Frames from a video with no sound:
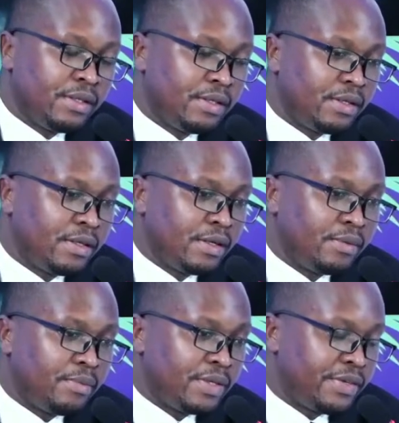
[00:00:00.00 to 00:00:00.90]

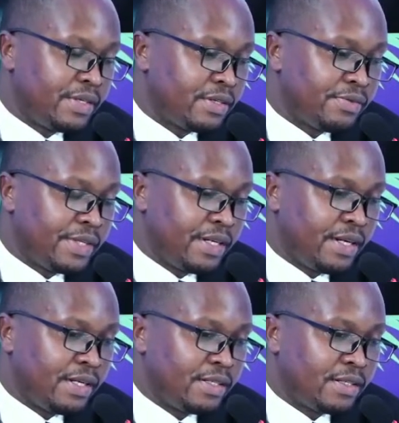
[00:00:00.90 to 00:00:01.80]
maturities of 10
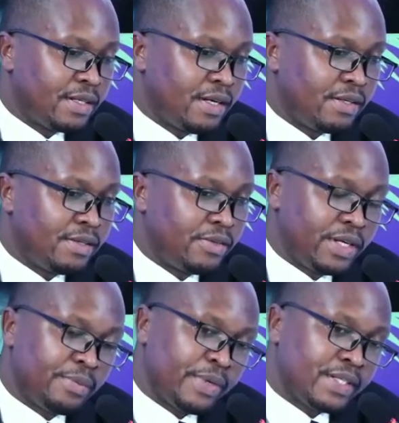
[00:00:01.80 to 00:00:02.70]
years is
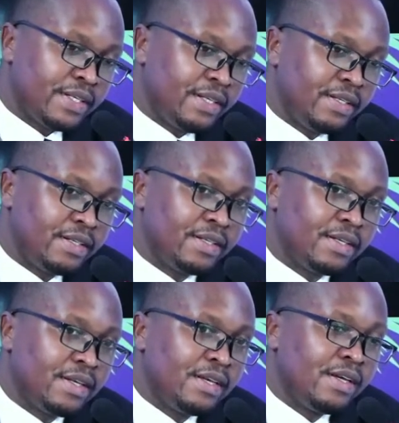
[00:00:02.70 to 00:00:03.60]
20%.
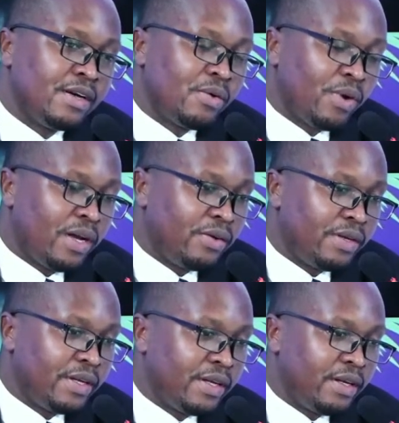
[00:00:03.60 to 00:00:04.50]
While
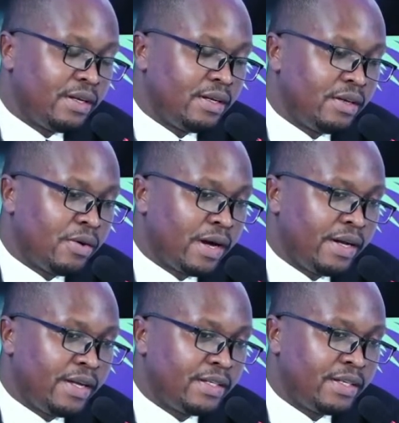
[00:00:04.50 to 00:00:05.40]
on the longer
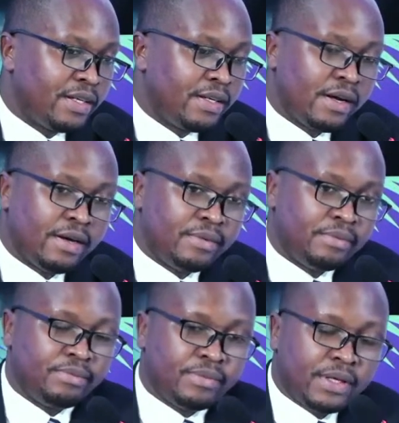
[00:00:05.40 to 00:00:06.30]
dated
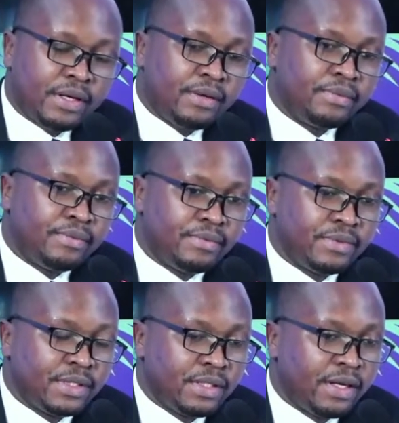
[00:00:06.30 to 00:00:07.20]

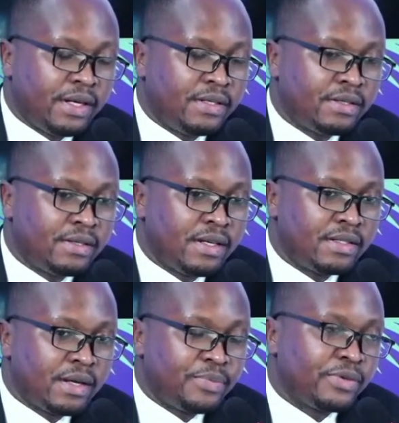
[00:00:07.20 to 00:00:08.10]
tenors,
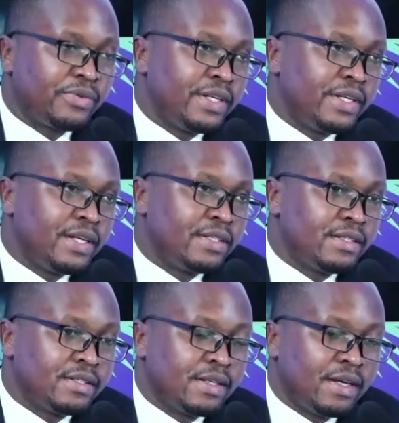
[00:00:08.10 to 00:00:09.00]
that's up to 20 years,
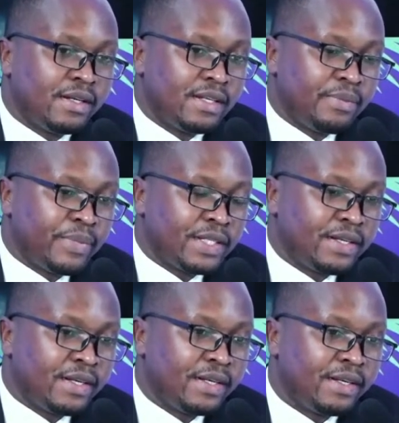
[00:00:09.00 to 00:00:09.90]
it's
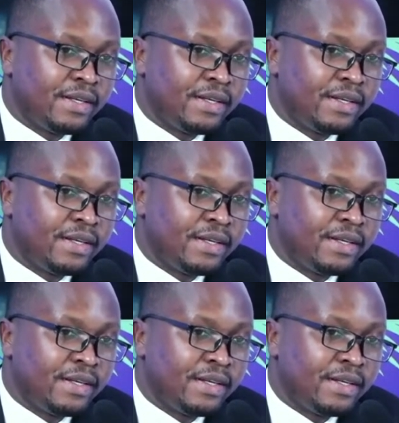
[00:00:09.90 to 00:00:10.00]
10%.